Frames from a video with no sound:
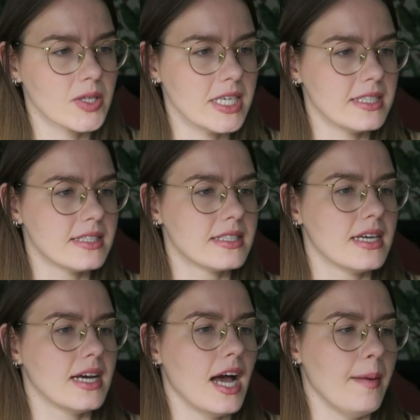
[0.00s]
Gris
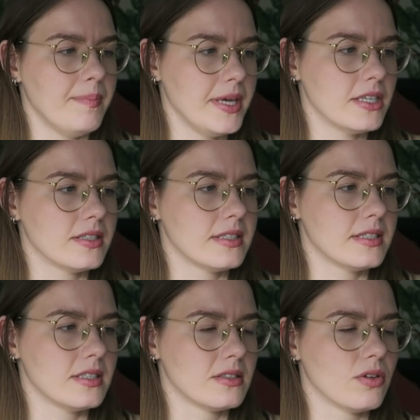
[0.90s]

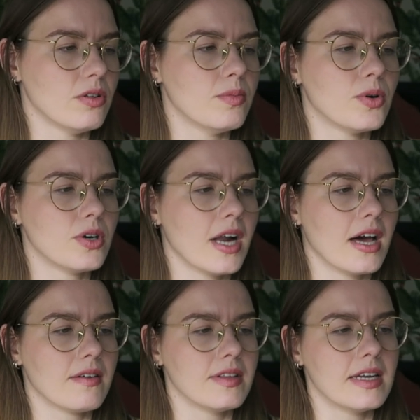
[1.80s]
appears, a soul born
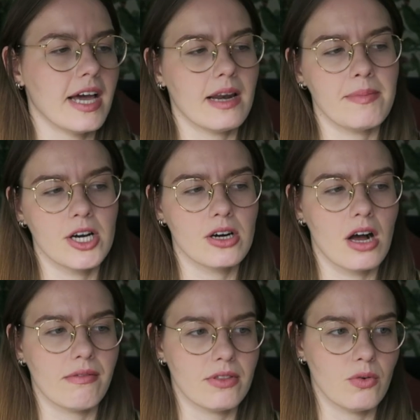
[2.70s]
out of the nightmare
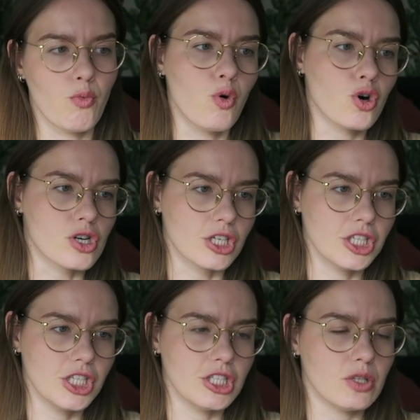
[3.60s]
of the war.
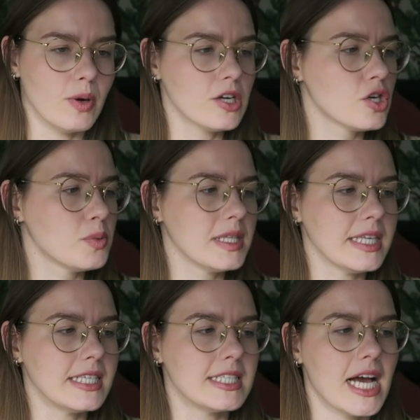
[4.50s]
She is the one who will
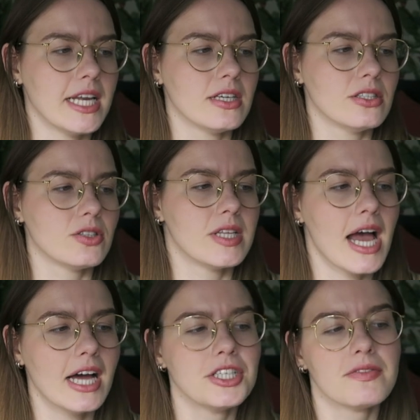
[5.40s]
lead Daniel to the
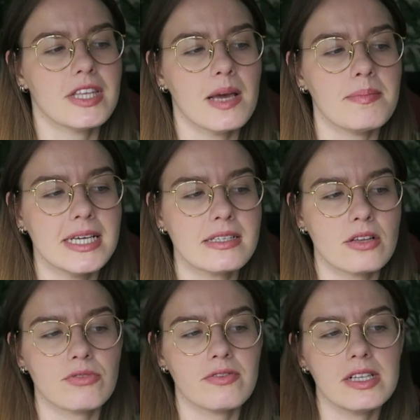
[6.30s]
edge of the abyss
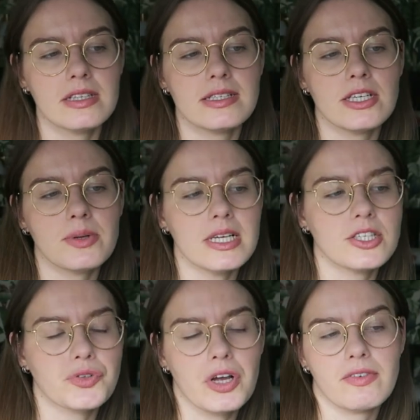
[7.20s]
and reveal the secret
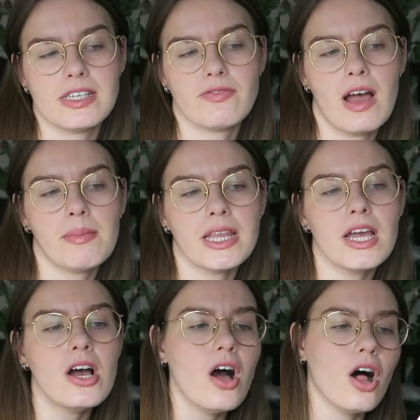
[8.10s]
history of his
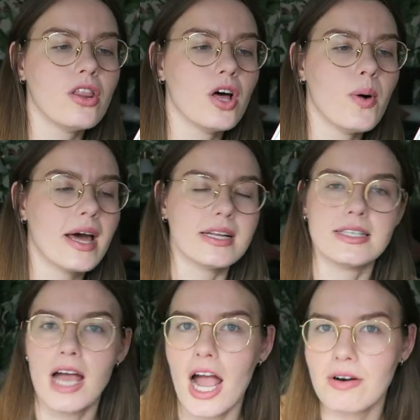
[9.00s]
family, although at a
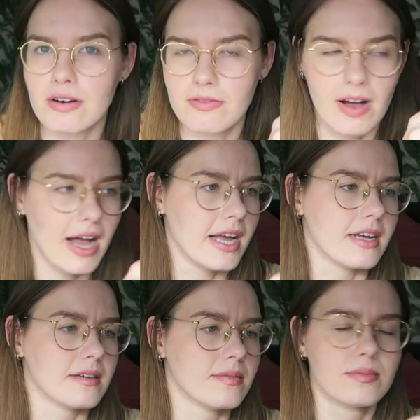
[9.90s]

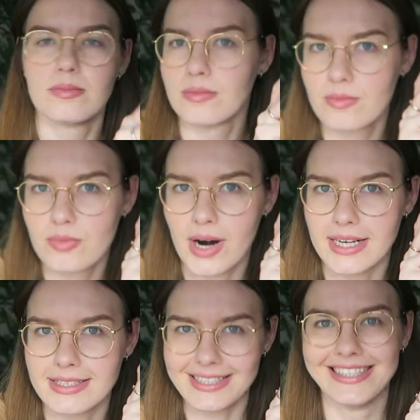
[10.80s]
terrifying
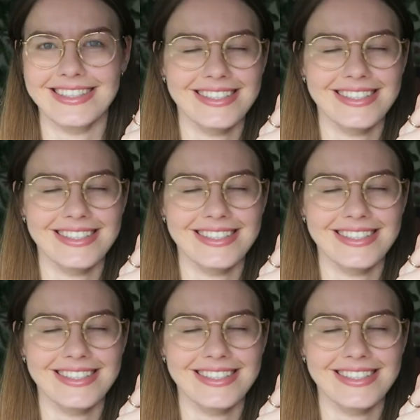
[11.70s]
price.